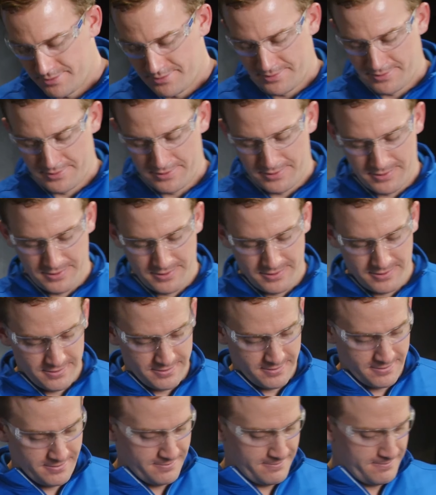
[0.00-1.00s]

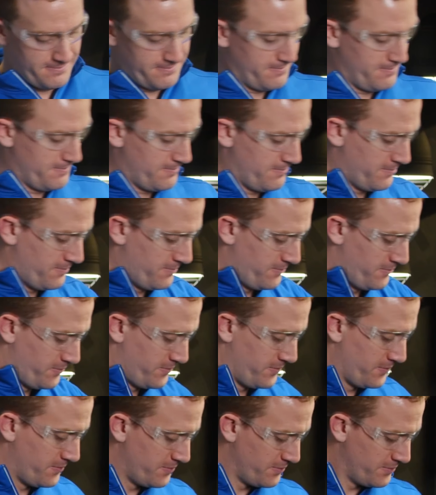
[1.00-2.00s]

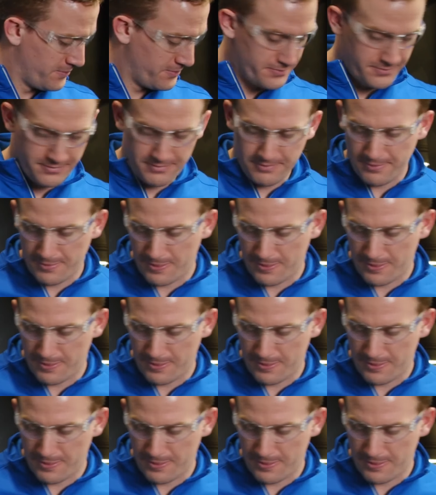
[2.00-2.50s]
[no speech]